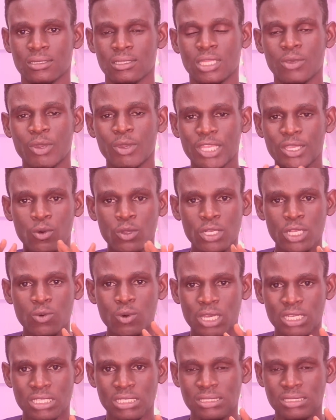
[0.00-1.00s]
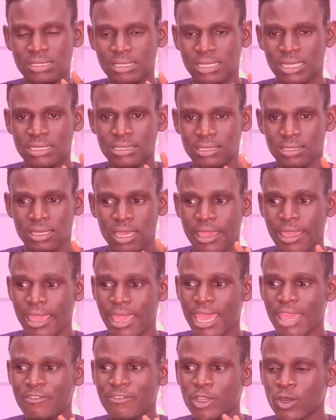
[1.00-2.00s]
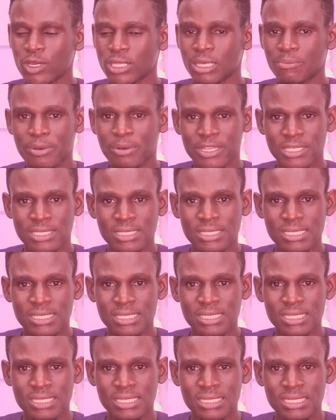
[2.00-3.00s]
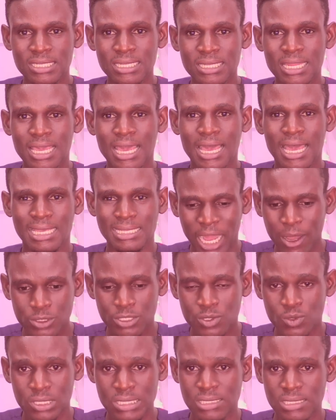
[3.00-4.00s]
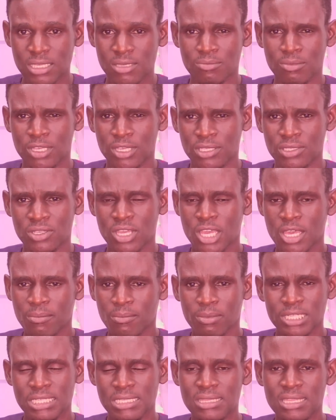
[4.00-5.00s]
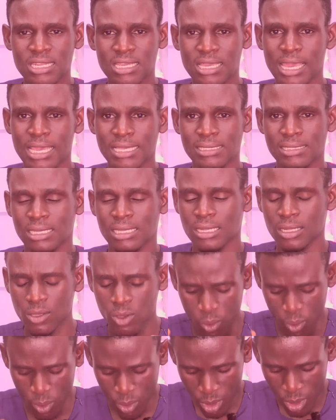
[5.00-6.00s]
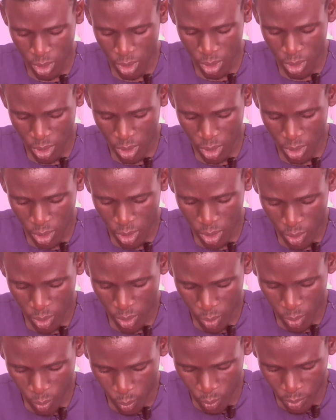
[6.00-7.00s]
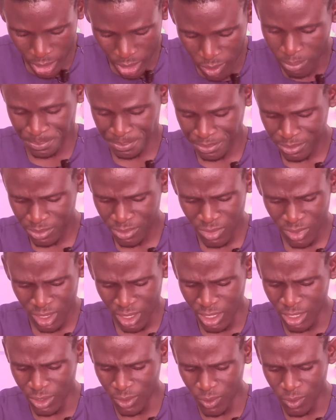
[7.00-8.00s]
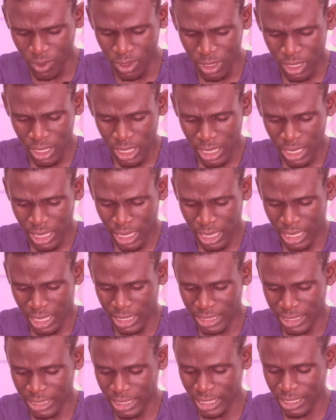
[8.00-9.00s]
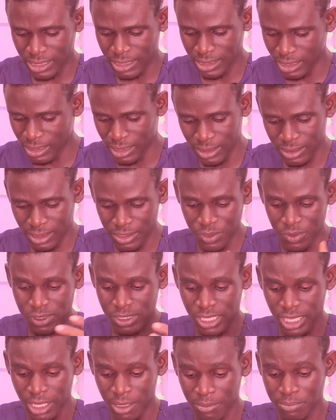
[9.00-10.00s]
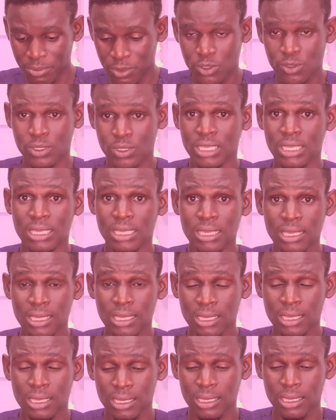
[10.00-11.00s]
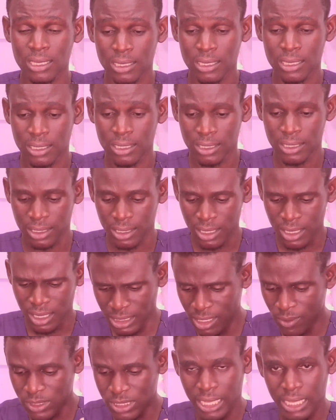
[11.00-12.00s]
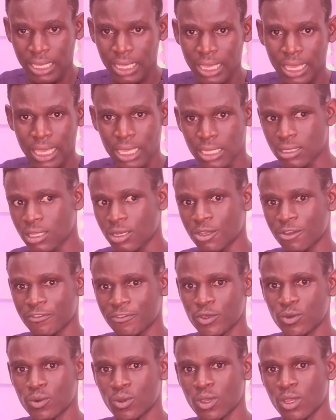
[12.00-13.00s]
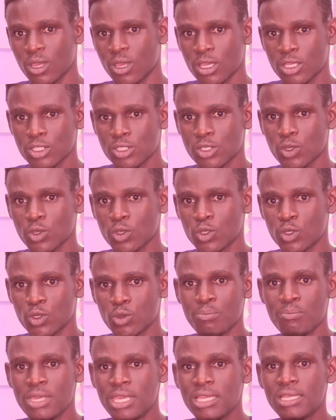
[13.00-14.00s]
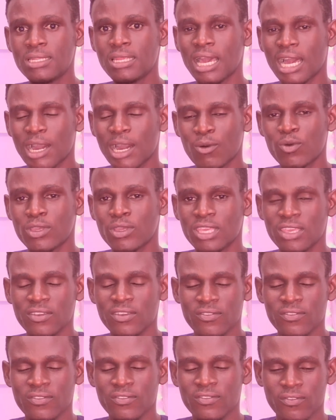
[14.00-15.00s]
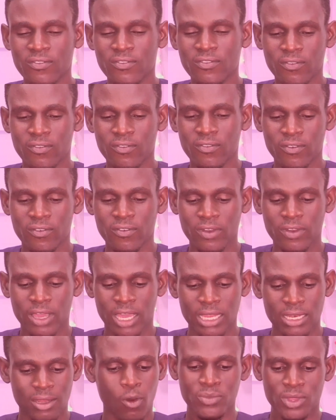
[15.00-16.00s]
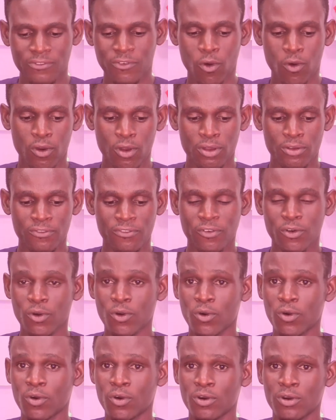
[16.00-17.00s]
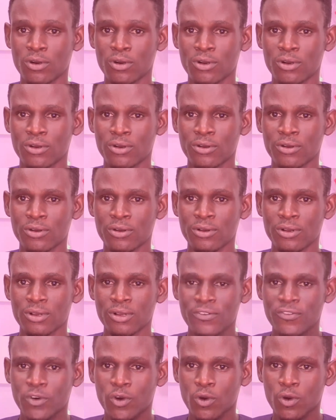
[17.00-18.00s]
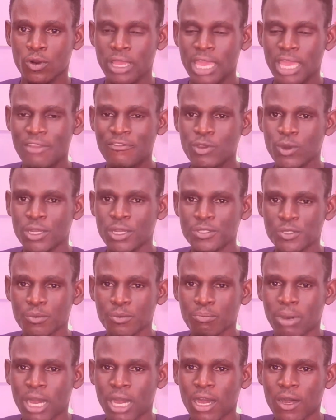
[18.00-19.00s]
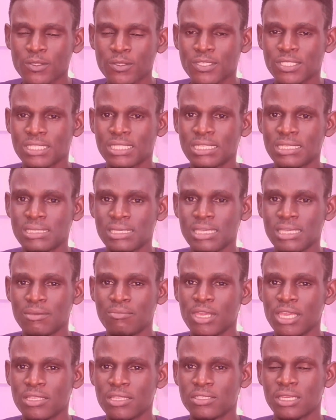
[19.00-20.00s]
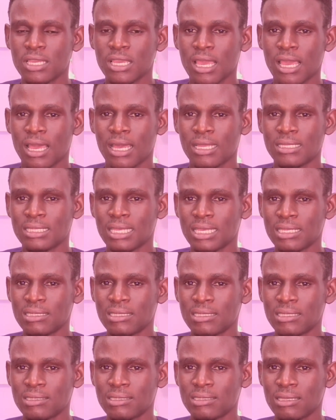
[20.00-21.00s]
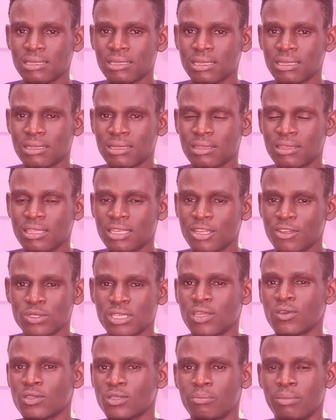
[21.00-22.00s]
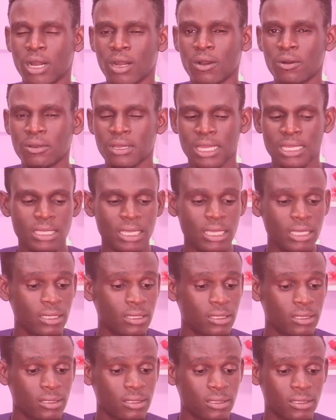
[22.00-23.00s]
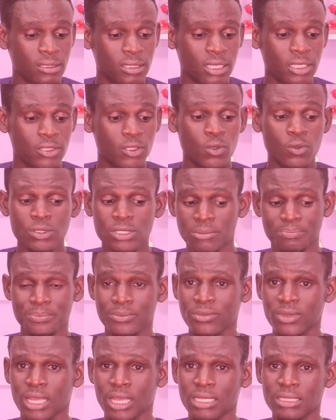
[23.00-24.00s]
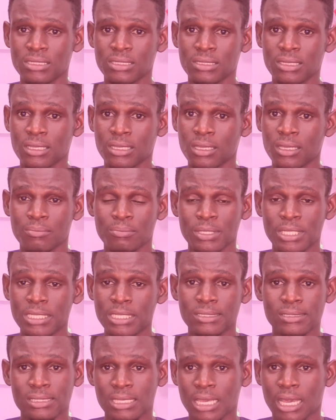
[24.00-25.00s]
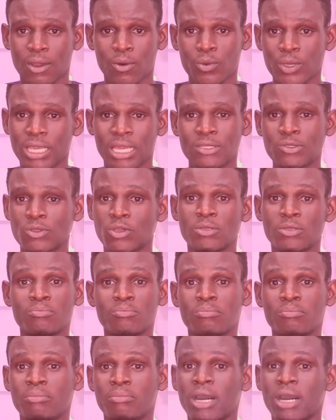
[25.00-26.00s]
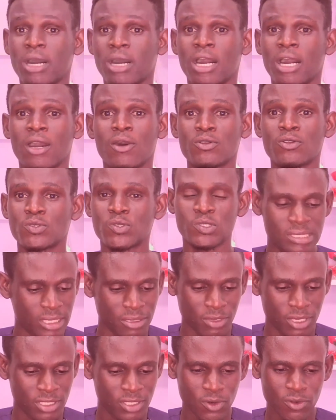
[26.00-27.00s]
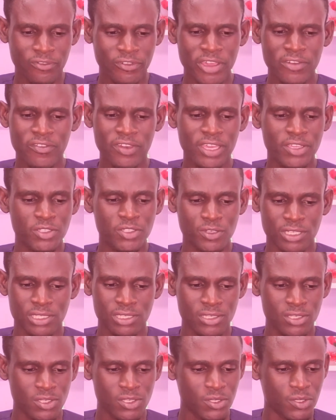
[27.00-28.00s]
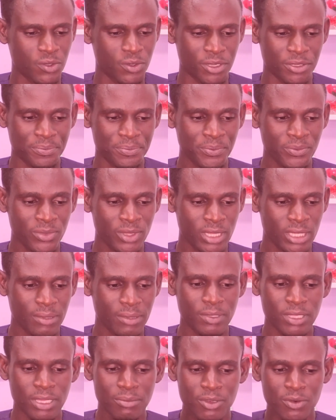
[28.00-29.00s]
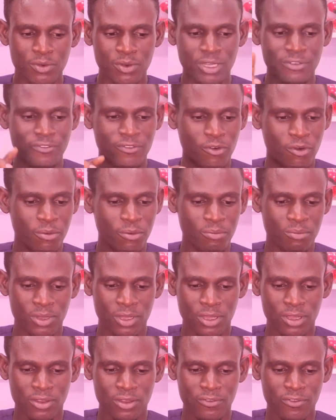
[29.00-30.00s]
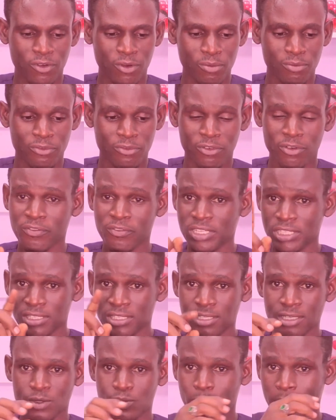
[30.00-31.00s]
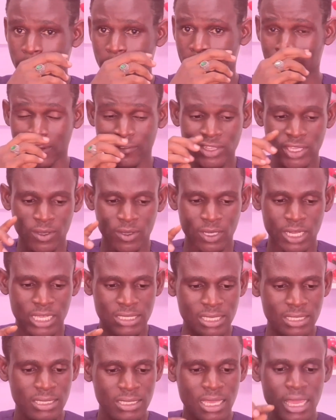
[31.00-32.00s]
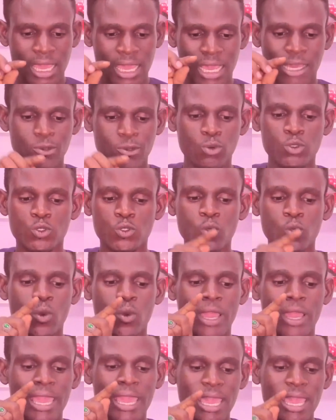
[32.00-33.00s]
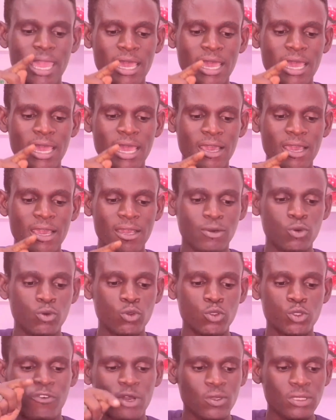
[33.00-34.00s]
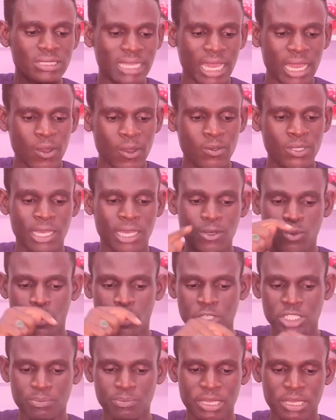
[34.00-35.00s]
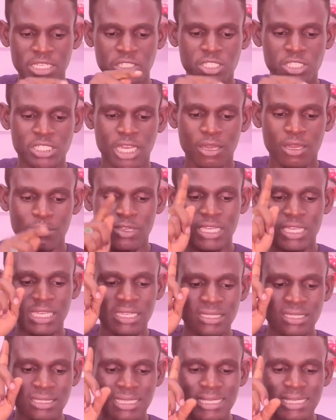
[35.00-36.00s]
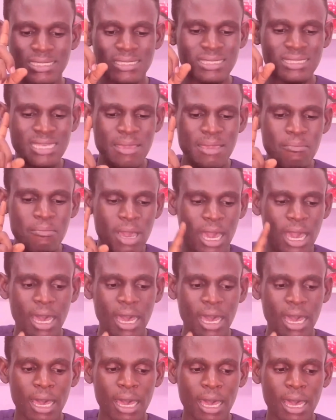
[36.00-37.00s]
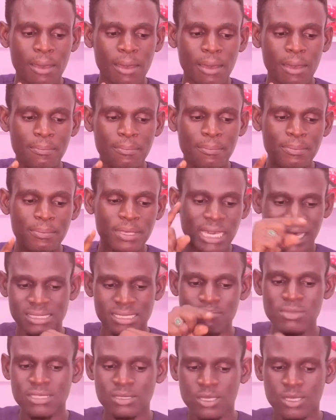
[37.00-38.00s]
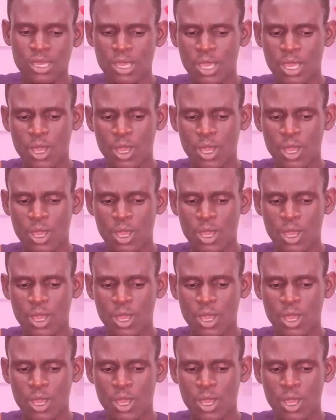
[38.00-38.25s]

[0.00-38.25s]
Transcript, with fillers: They were the only ones standing. Every other person had bowed to this image, but these three guys said, No, we are not going to bow. You know? And then the, the, the news came to the king, and the king was like, hey, three of you, so you mean I will give an order for, for, for everyone to bow to this image, and then the three of you will say you're going to bow? And then they told him that please sir, we cannot bow to this image. You know, very, very interesting story. Let me, let me read from, from, from verse 6 where he gave the order. He said, And whoso, whoso falleth not down and worshippeth shall the same hour be cast into the midst